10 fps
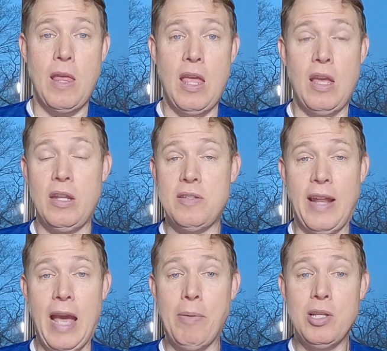and its
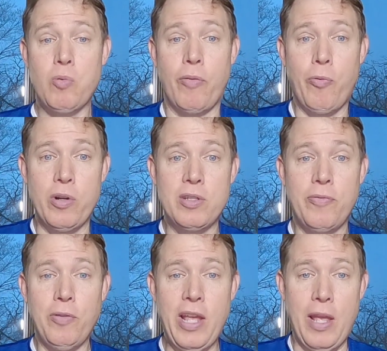inhabitants were forced to
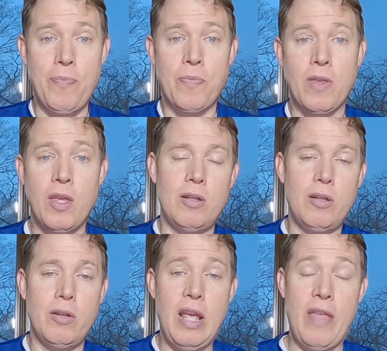flee.
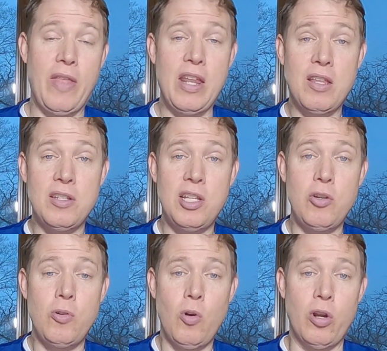And then he
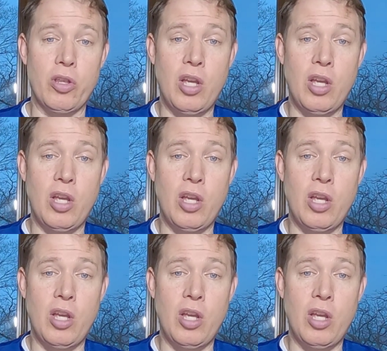continued north,